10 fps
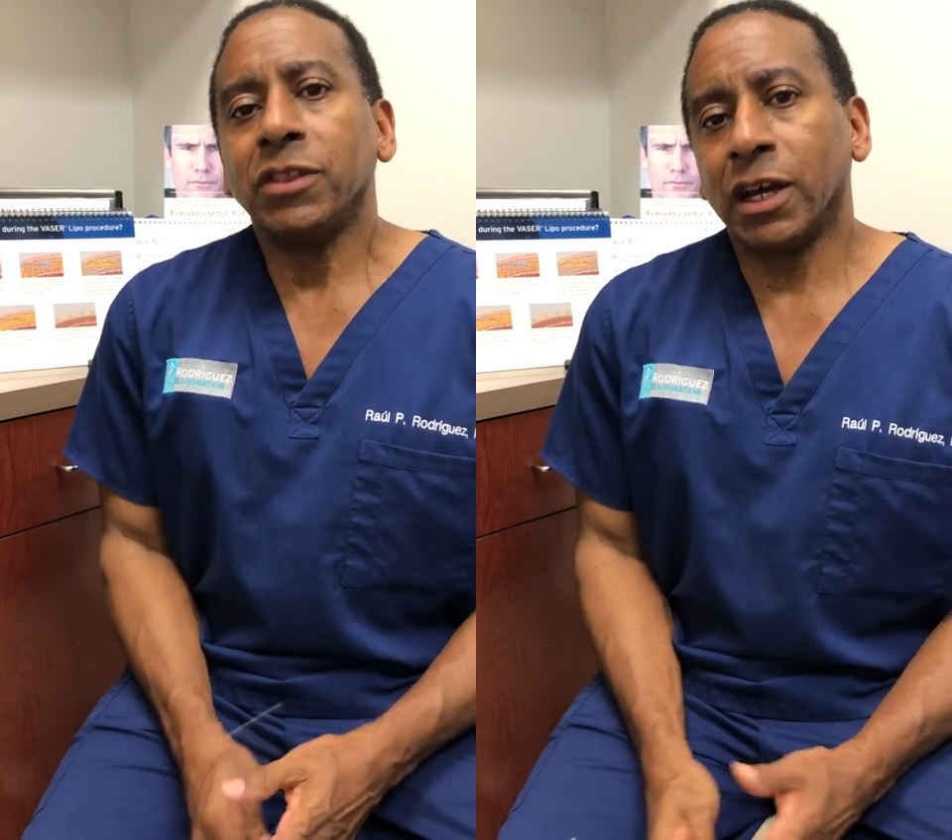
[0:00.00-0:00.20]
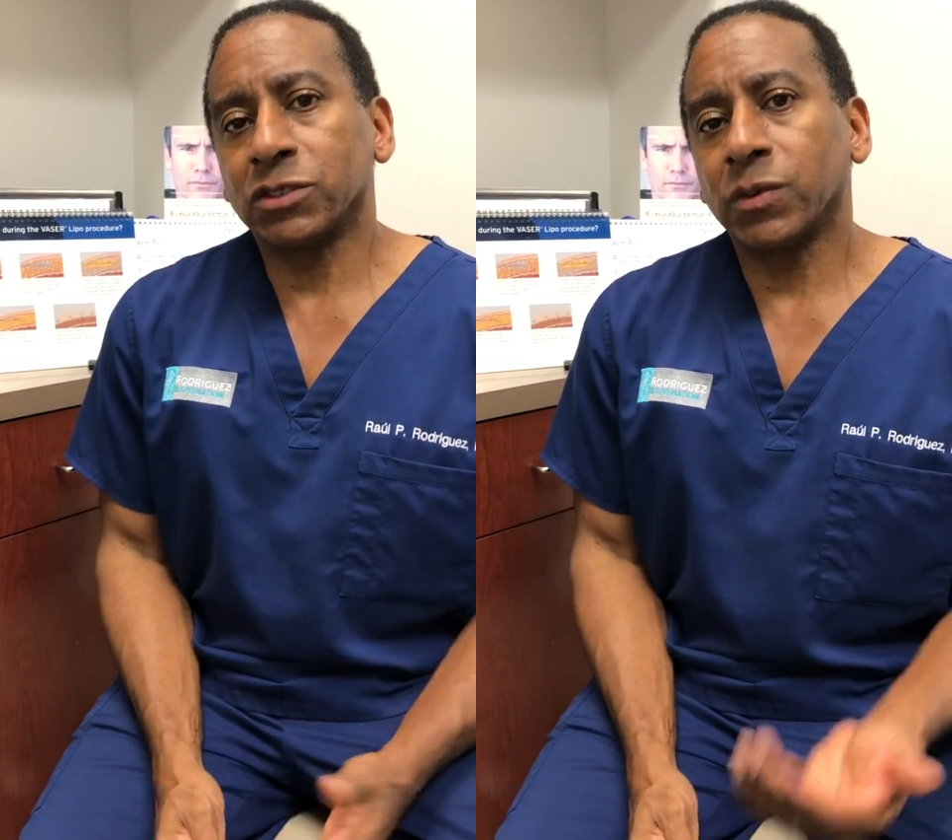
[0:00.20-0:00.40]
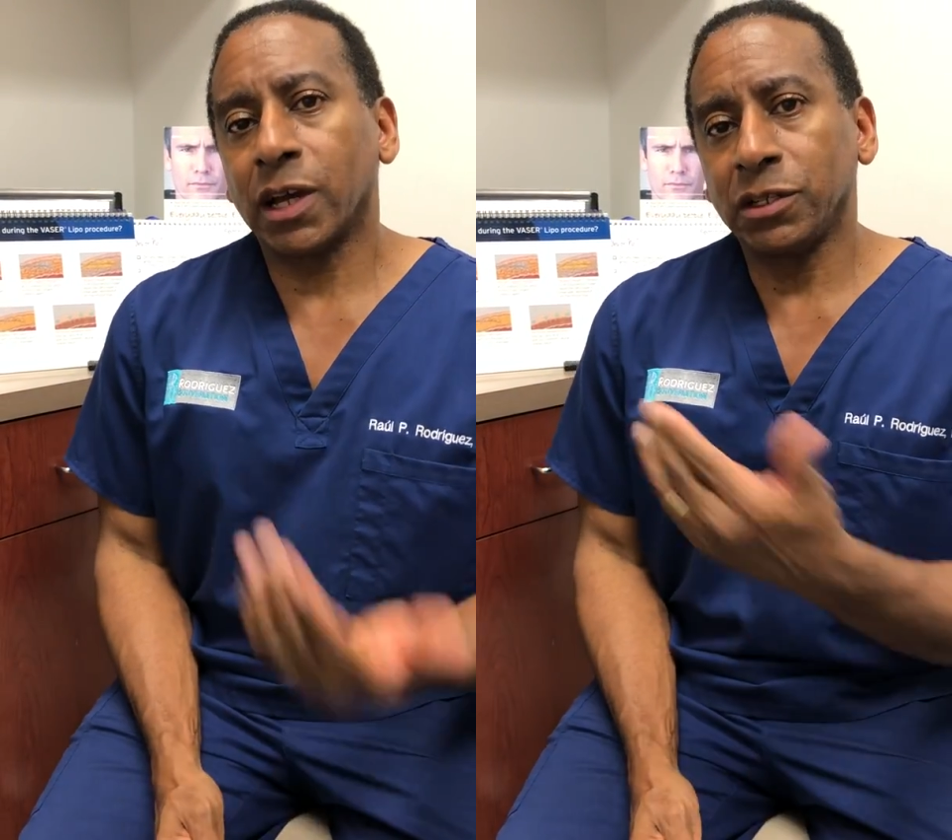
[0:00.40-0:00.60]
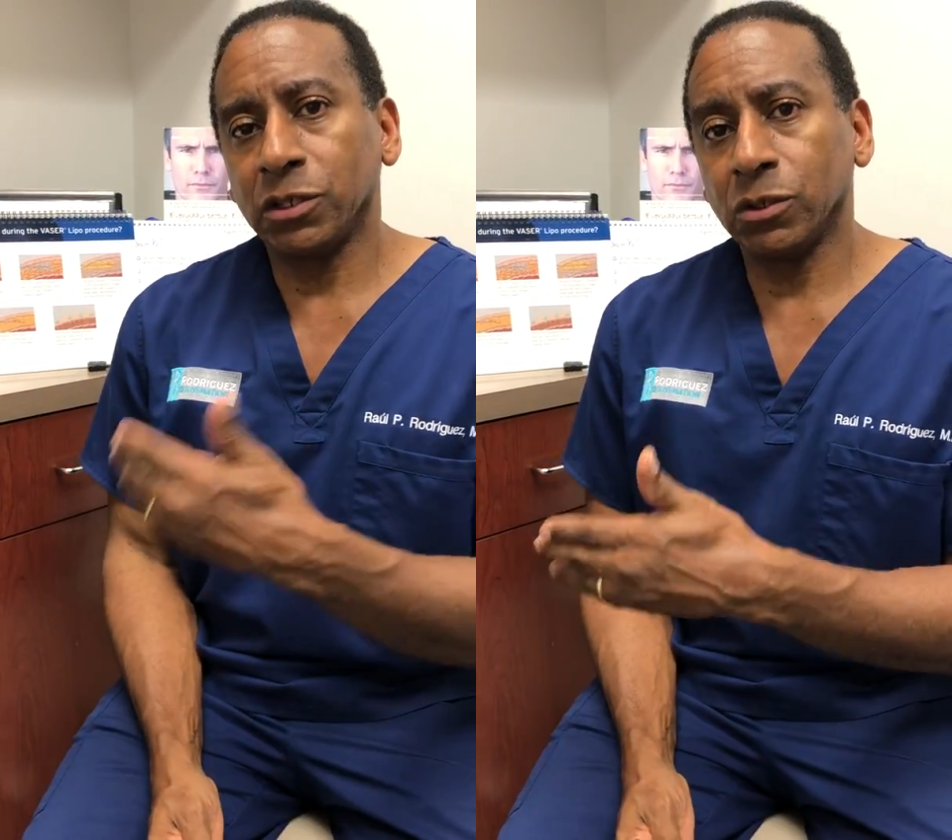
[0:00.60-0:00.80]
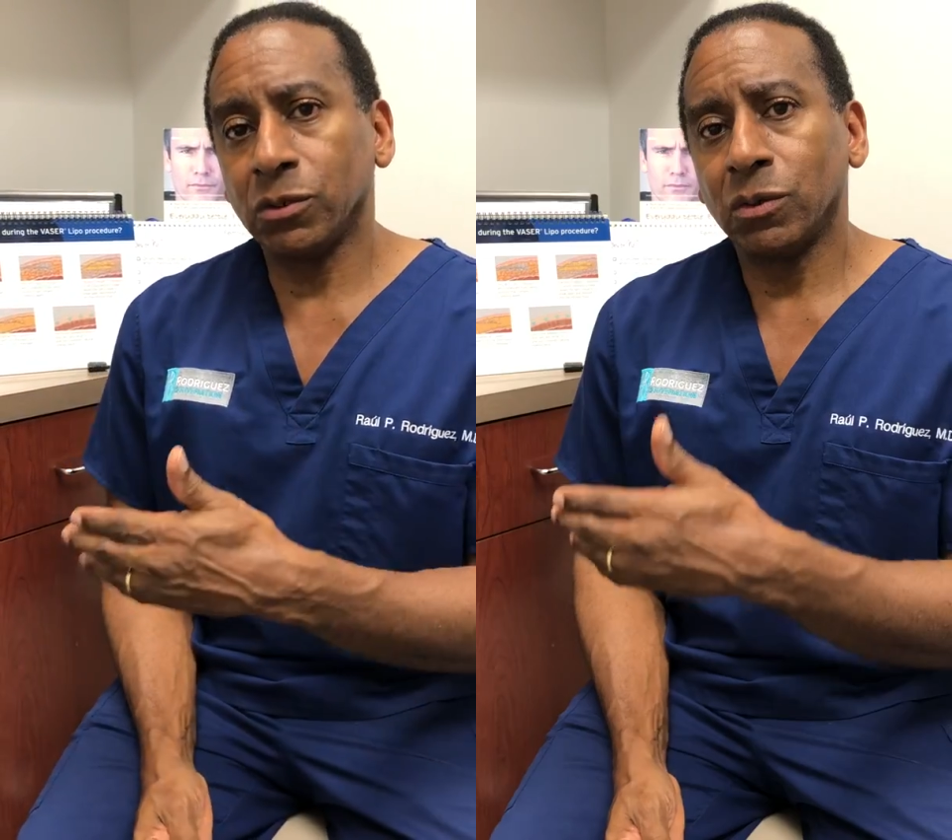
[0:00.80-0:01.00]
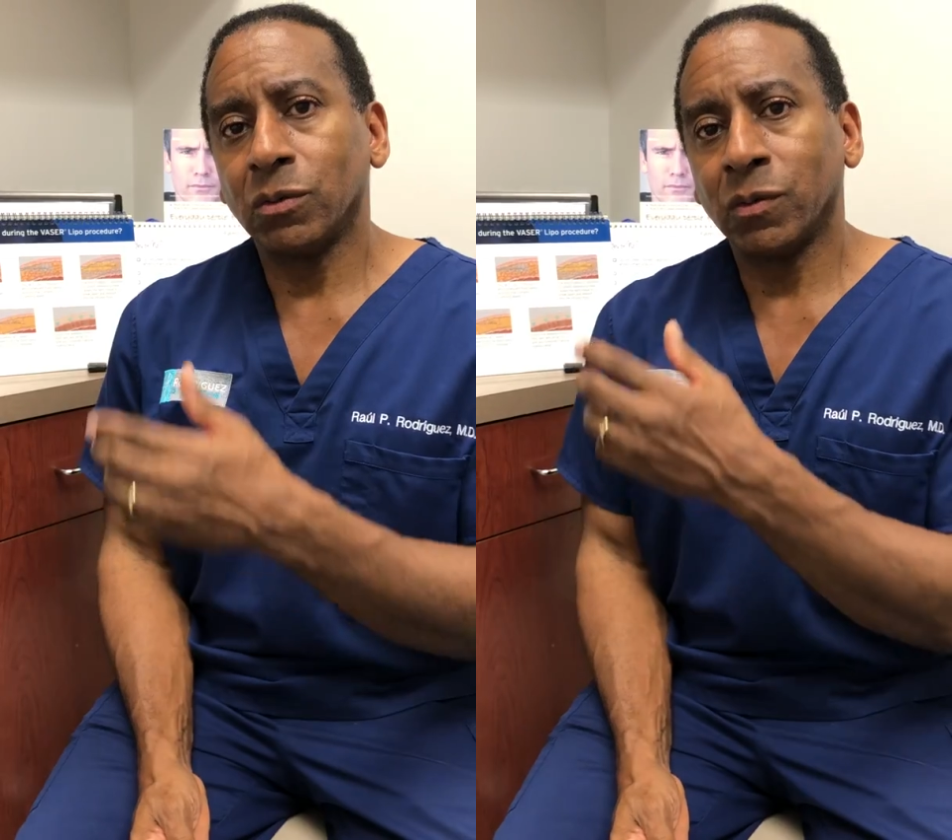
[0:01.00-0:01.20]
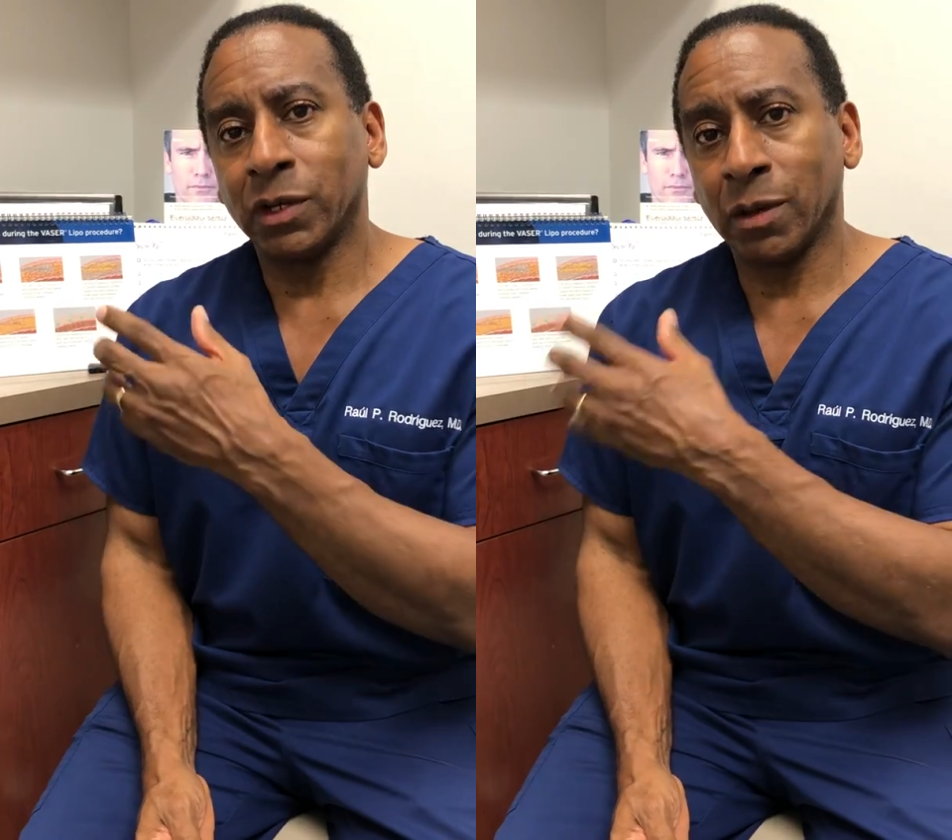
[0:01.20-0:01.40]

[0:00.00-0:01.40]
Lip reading: That's what I do when